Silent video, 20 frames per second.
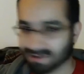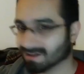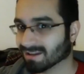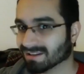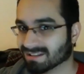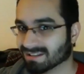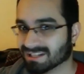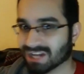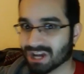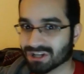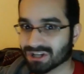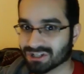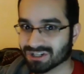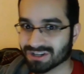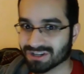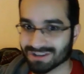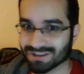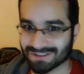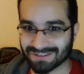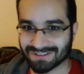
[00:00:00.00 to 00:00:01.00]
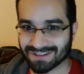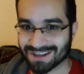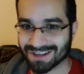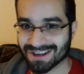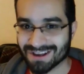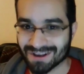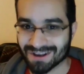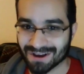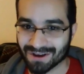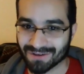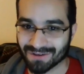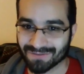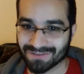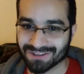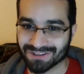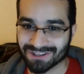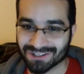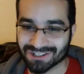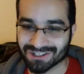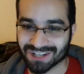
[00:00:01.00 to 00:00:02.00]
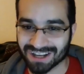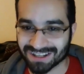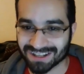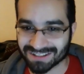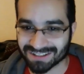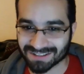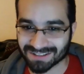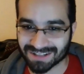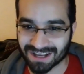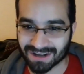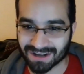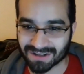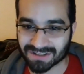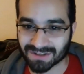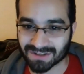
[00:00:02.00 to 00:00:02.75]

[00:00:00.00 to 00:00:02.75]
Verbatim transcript: like, the edginess of the Genesis. It's all about